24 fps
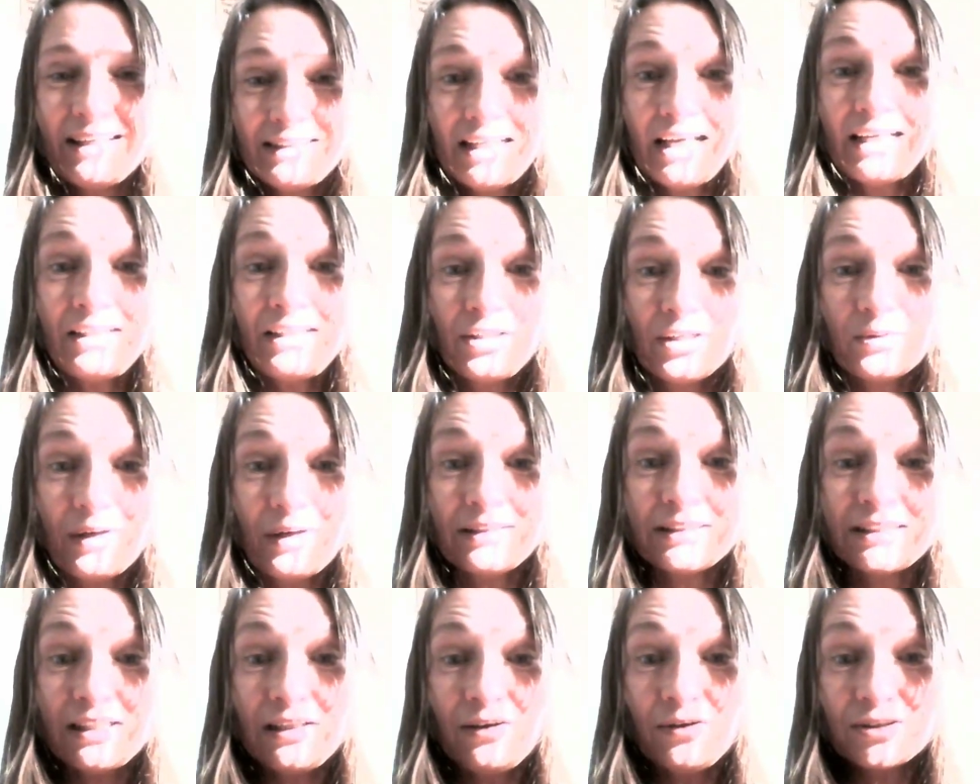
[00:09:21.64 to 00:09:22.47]
You know,
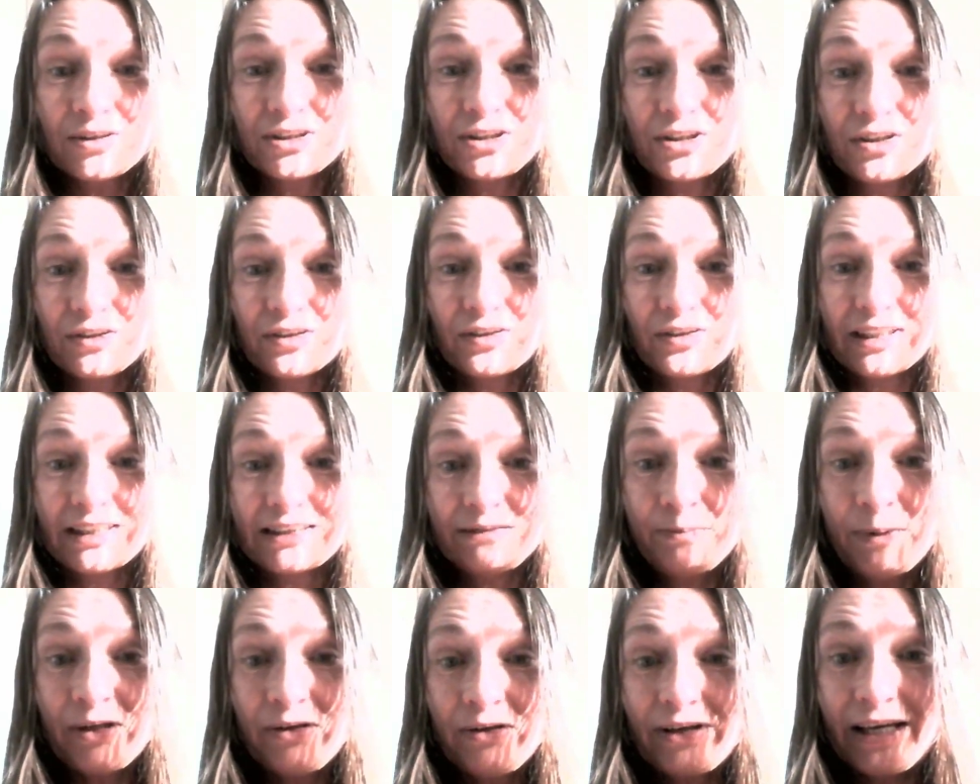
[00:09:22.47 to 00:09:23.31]
as long as you're
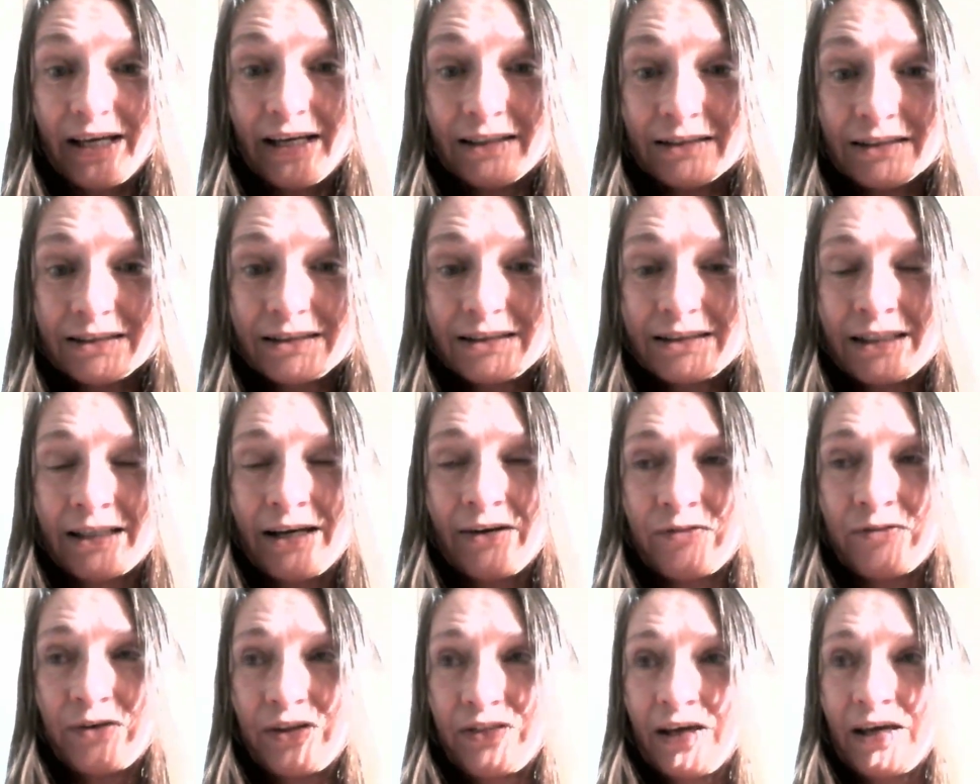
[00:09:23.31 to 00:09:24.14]
experienced and
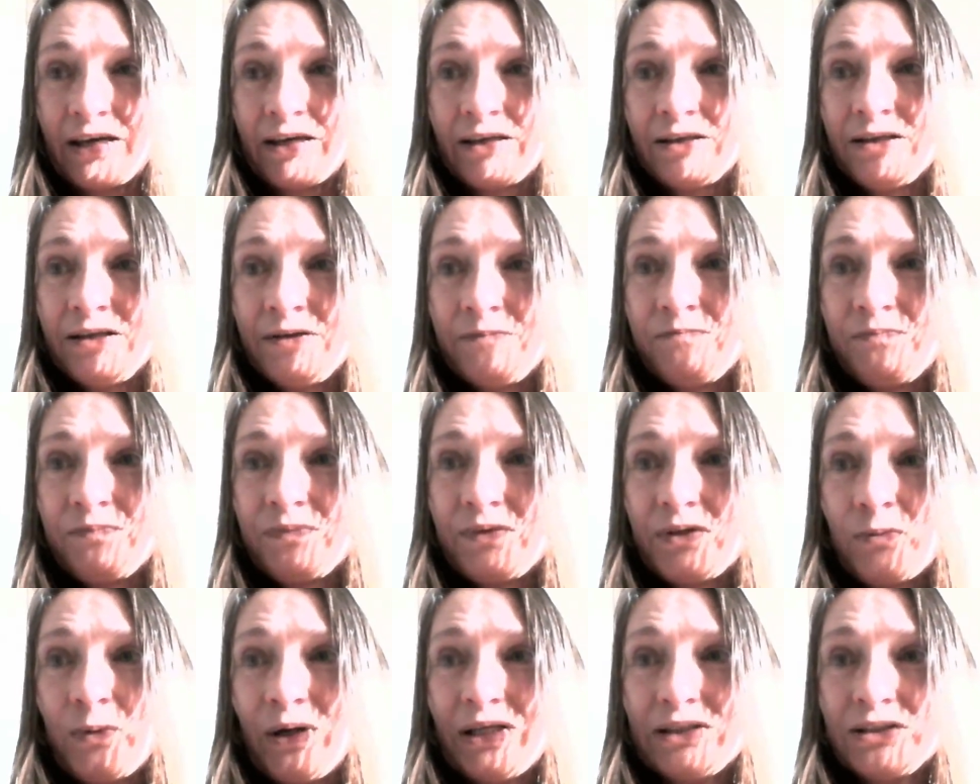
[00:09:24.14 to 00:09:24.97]
everything,
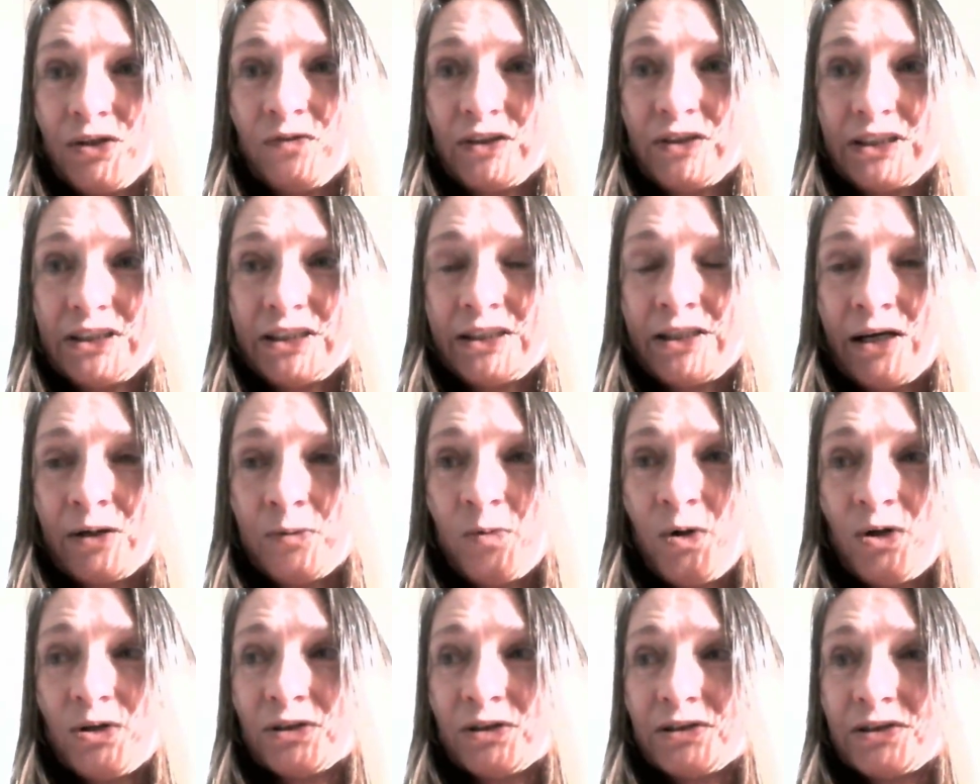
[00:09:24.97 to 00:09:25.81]
which obviously I
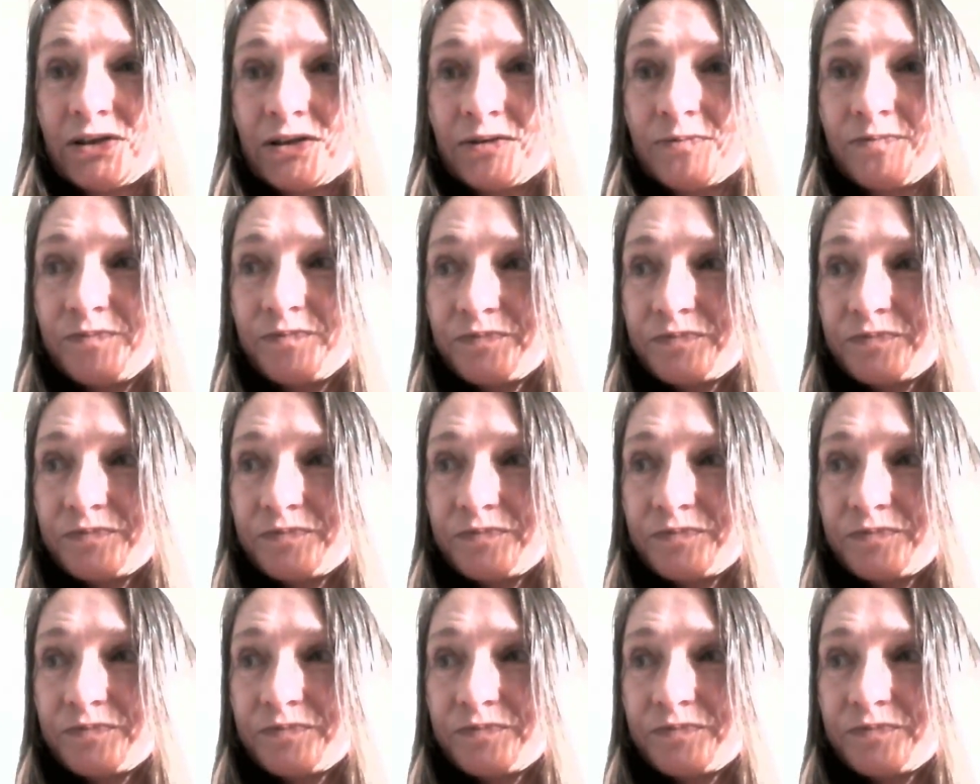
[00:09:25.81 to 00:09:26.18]
was.